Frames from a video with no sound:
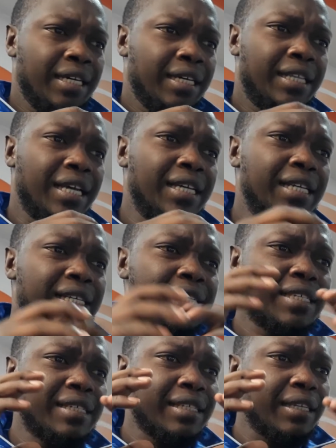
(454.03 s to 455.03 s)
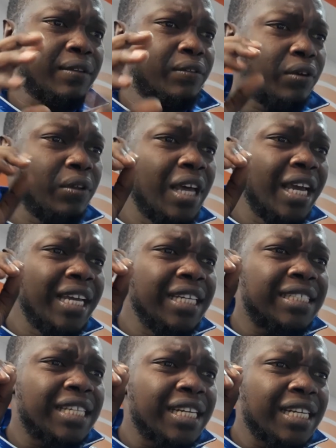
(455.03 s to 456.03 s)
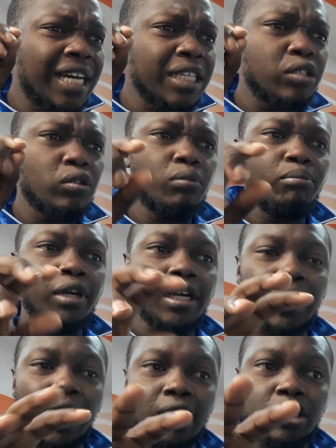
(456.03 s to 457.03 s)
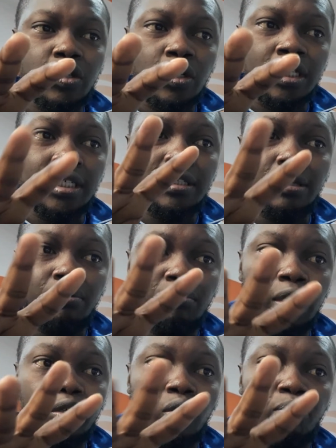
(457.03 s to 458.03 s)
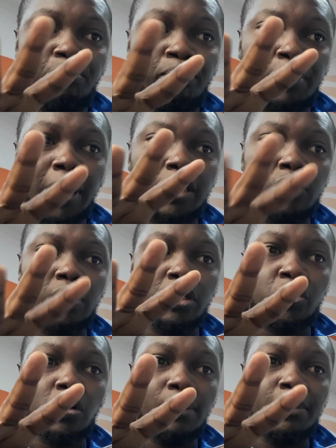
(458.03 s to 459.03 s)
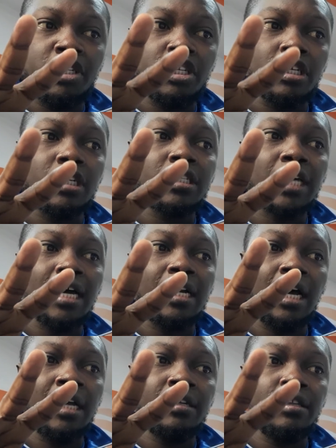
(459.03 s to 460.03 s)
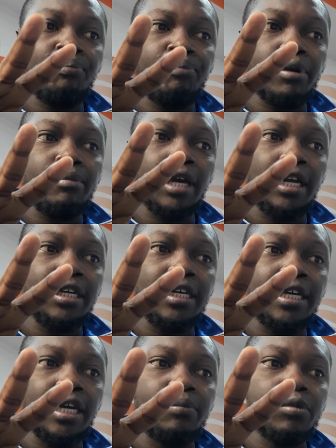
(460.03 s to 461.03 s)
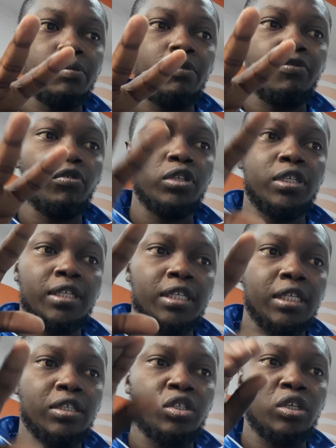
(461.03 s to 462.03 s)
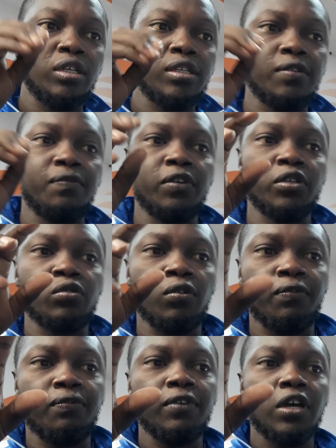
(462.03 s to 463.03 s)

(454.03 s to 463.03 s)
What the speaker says: Though the international break, actually, prior to the tournament in Qatar and the Premier League games before it sees Chelsea face off